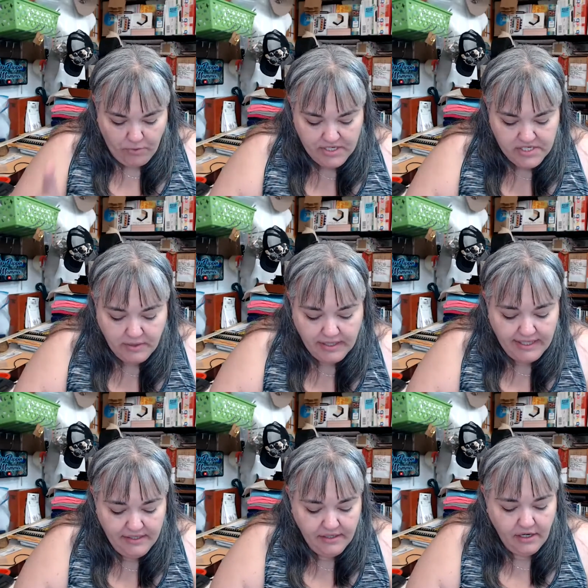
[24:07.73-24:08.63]
So I'll
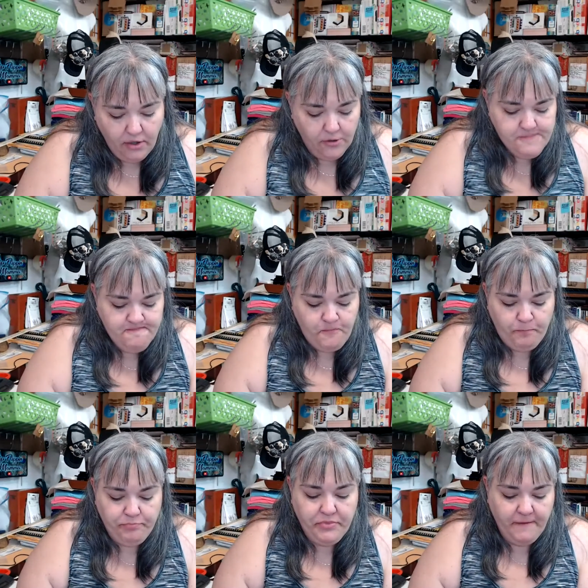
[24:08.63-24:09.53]
let you go.
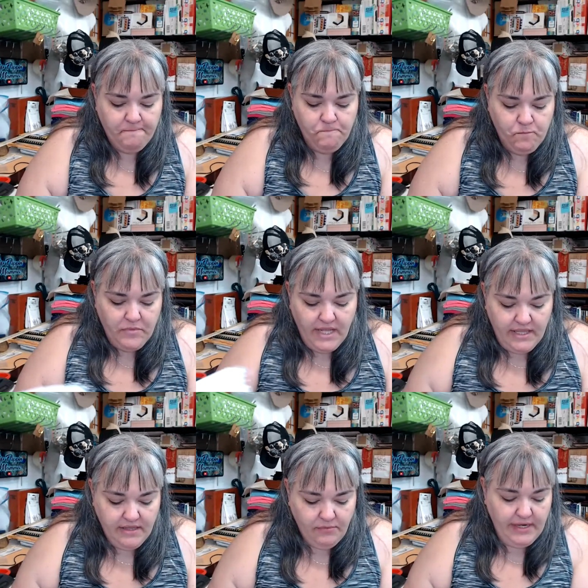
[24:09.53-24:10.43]

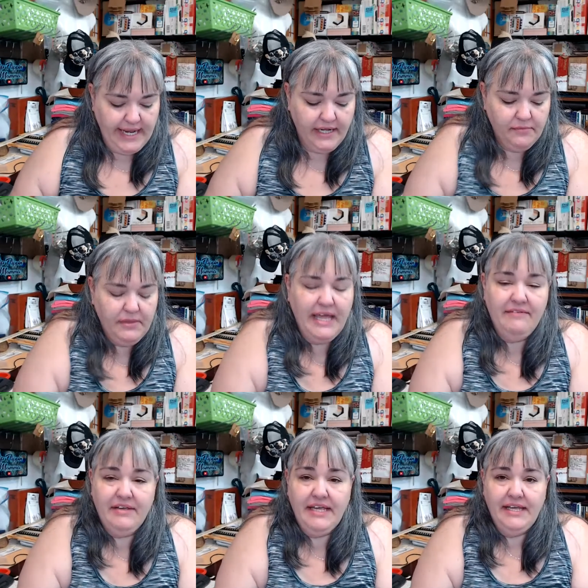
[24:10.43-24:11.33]
And then when I come
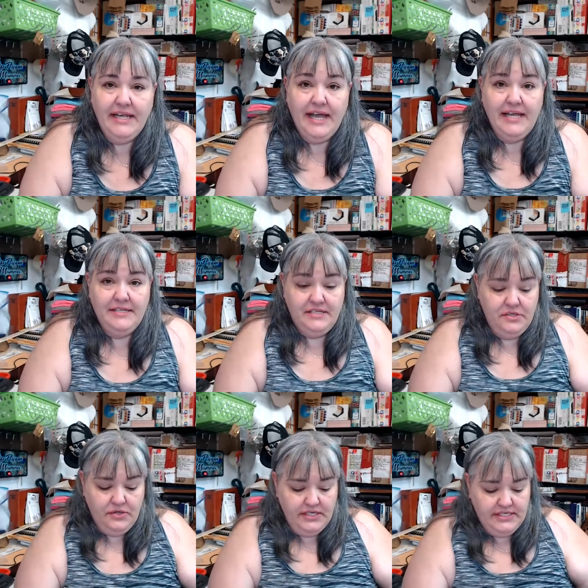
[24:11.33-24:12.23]
live again, guys,
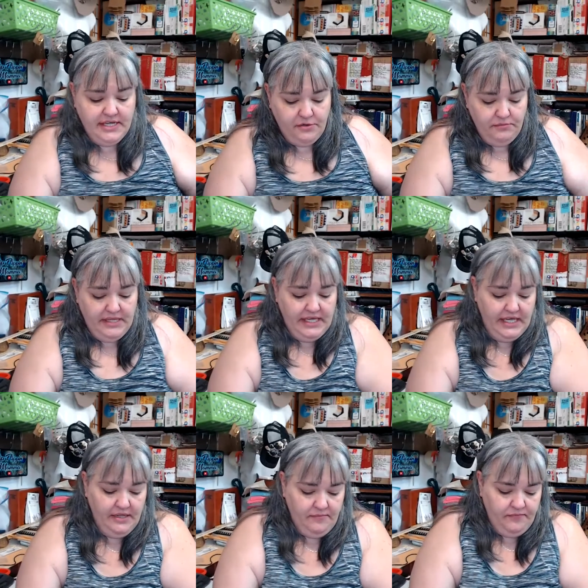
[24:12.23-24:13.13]
you can tell
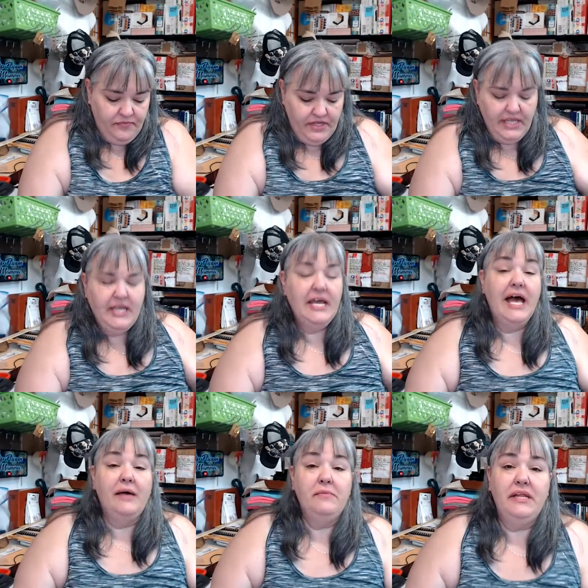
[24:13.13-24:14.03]
me
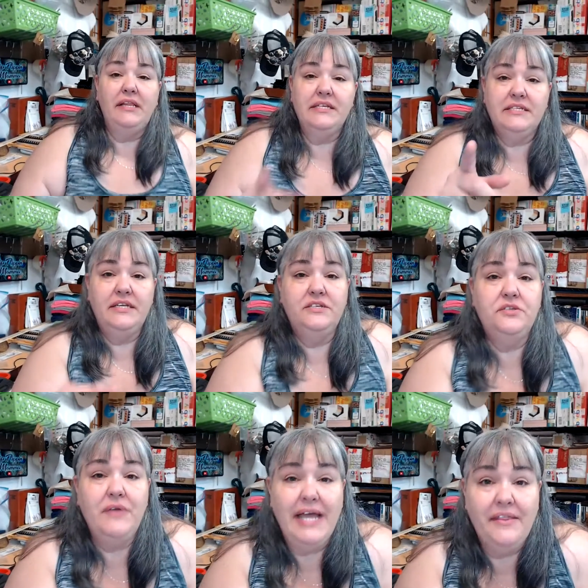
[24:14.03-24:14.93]
how many listings
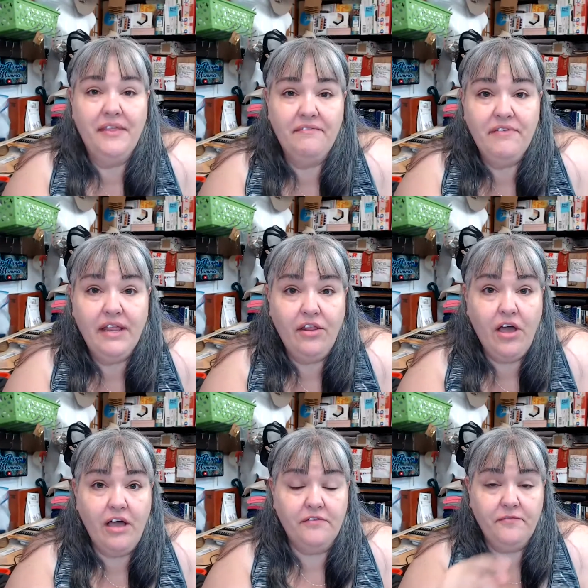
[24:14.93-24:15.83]
you had that fell
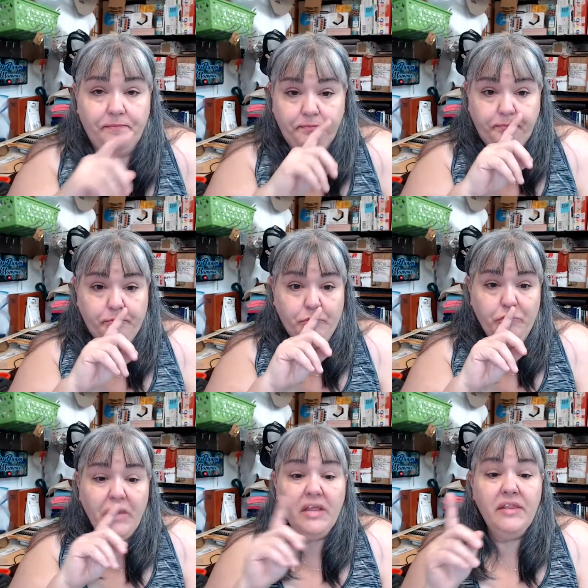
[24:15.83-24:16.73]
off,
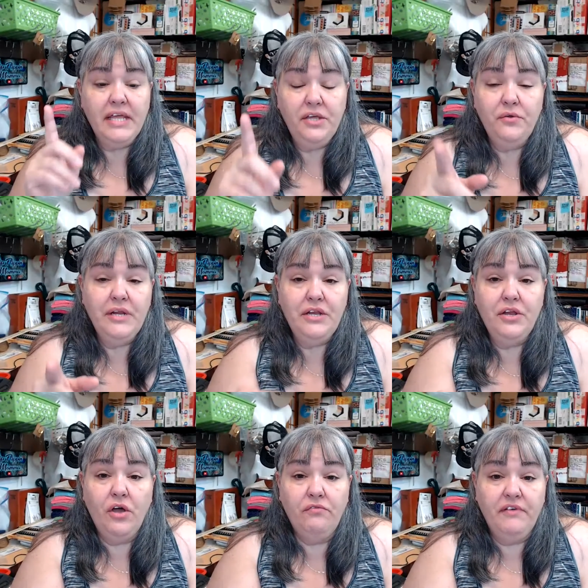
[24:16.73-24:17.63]
that you didn't
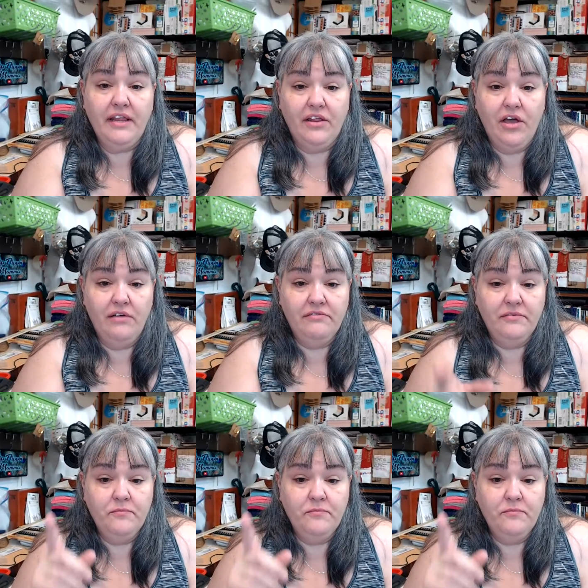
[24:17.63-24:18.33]
know fell off.